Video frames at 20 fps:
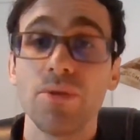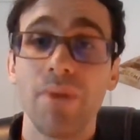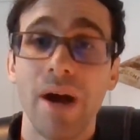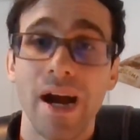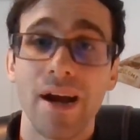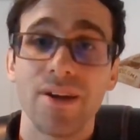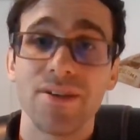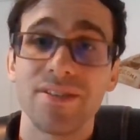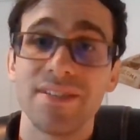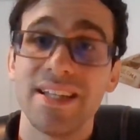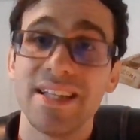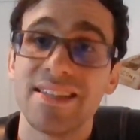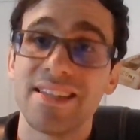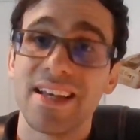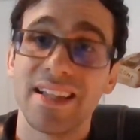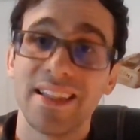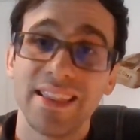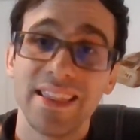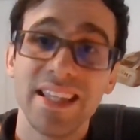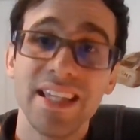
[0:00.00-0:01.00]
Myers needs
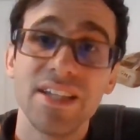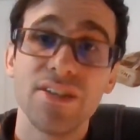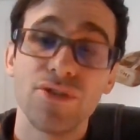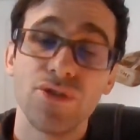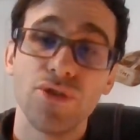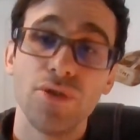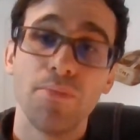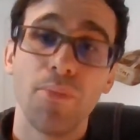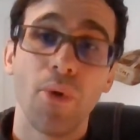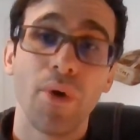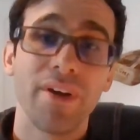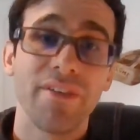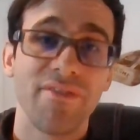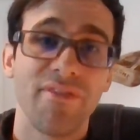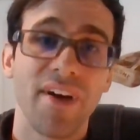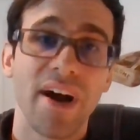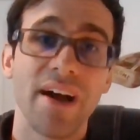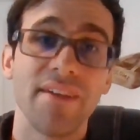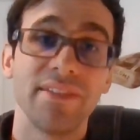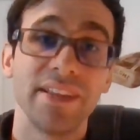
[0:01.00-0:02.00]
at least
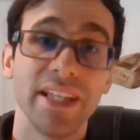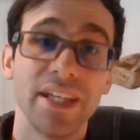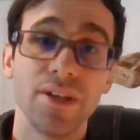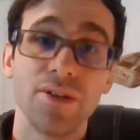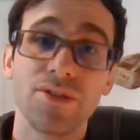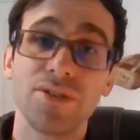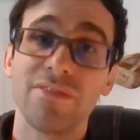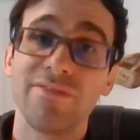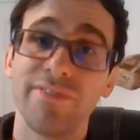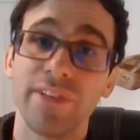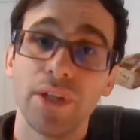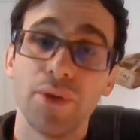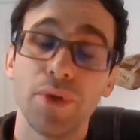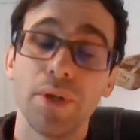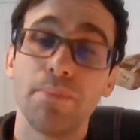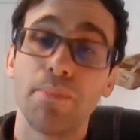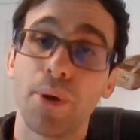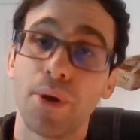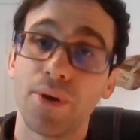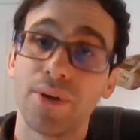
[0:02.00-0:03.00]
2.5 liters of fluid
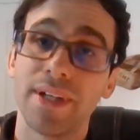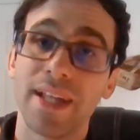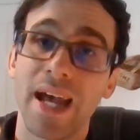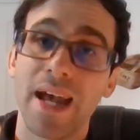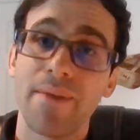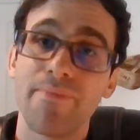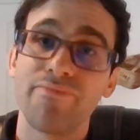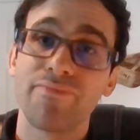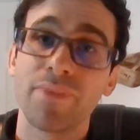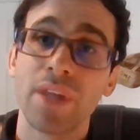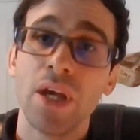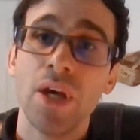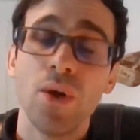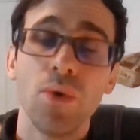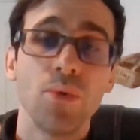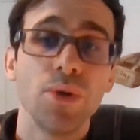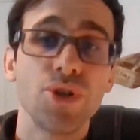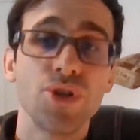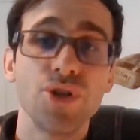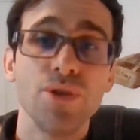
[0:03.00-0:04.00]
per day,
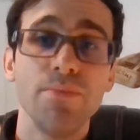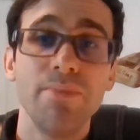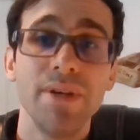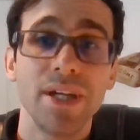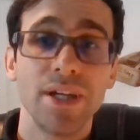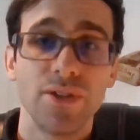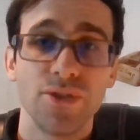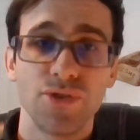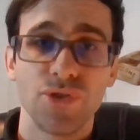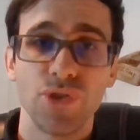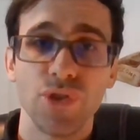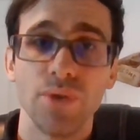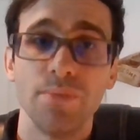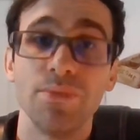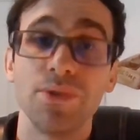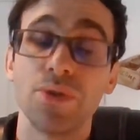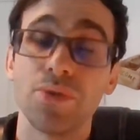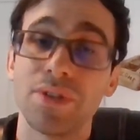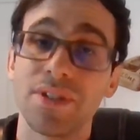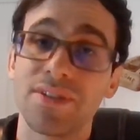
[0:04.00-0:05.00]
which should be consumed
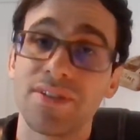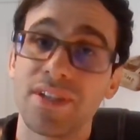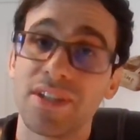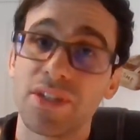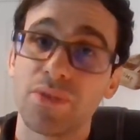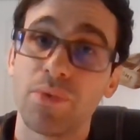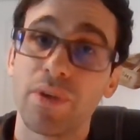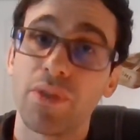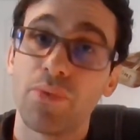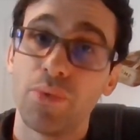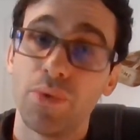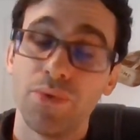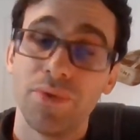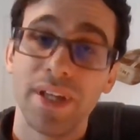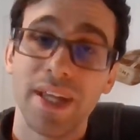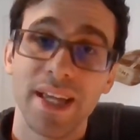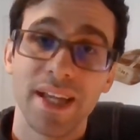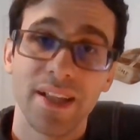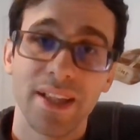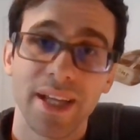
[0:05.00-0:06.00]
to assist with wound
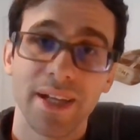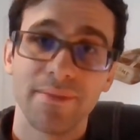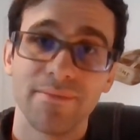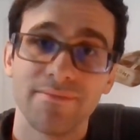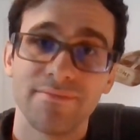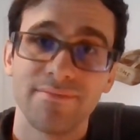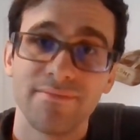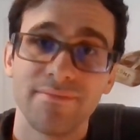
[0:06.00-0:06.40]
healing.